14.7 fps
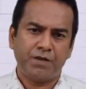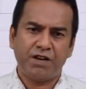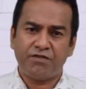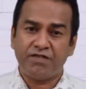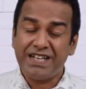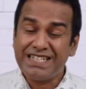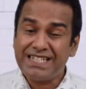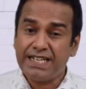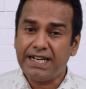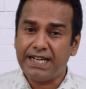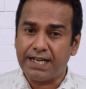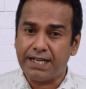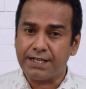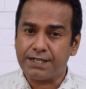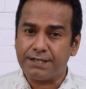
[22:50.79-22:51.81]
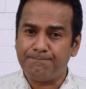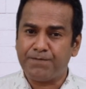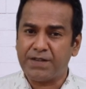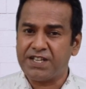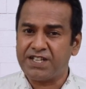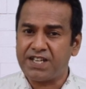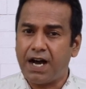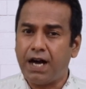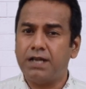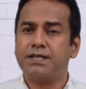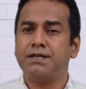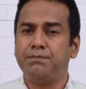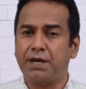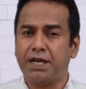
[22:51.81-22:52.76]
Resilience is
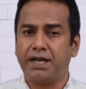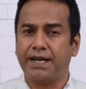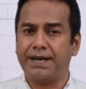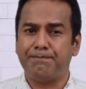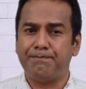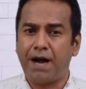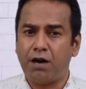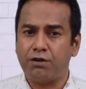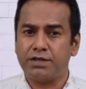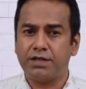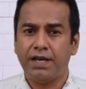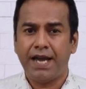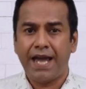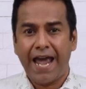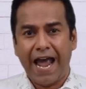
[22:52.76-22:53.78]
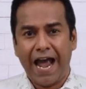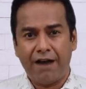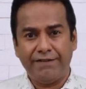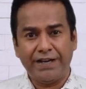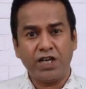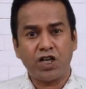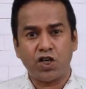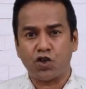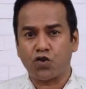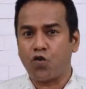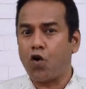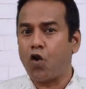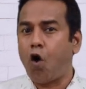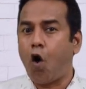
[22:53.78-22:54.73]
ultimately about having
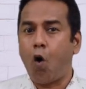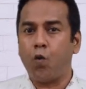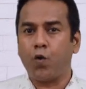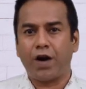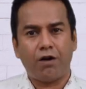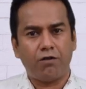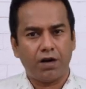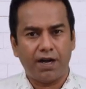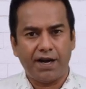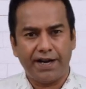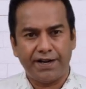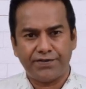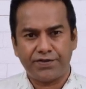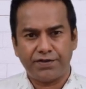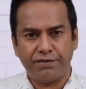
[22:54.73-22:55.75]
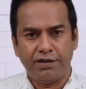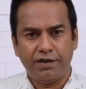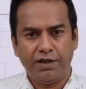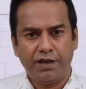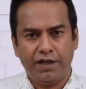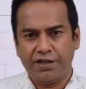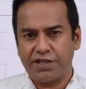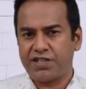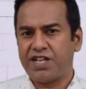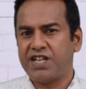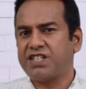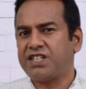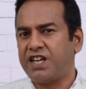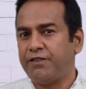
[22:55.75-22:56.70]
control over our lives, in the
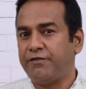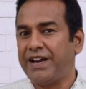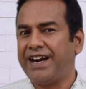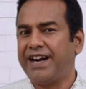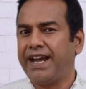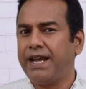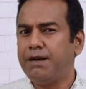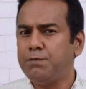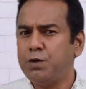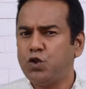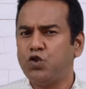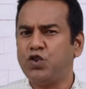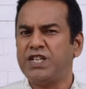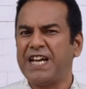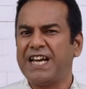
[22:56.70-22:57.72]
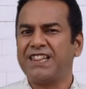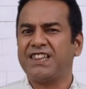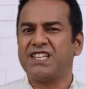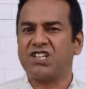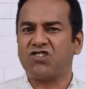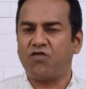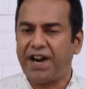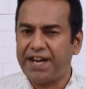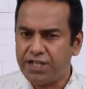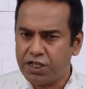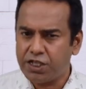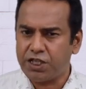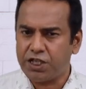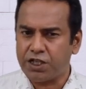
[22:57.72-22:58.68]
sense that we are able to take the right
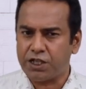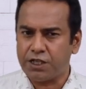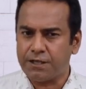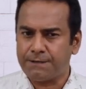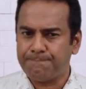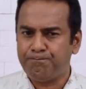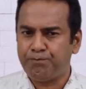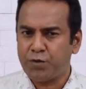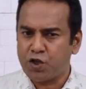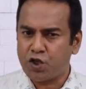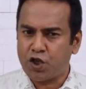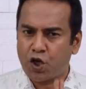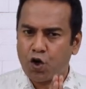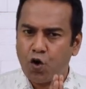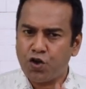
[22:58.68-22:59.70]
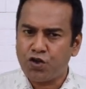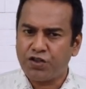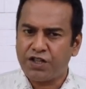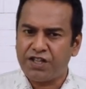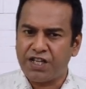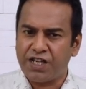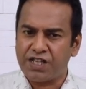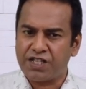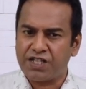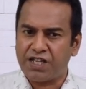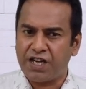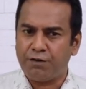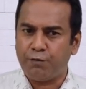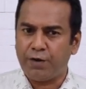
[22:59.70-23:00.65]
decisions, stick on to the things
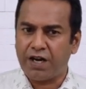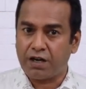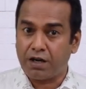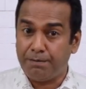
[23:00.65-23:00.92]
that we are